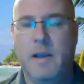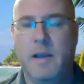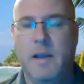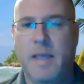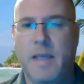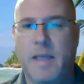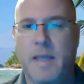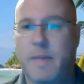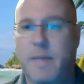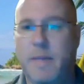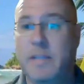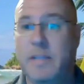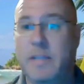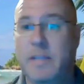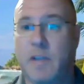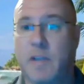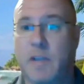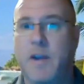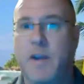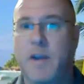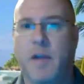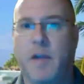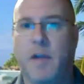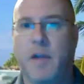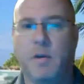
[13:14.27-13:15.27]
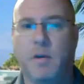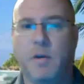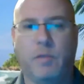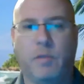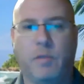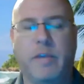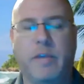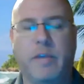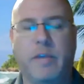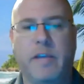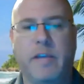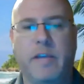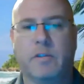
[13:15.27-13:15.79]
And that means another
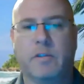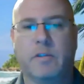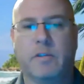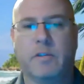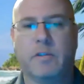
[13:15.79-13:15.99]
3 years of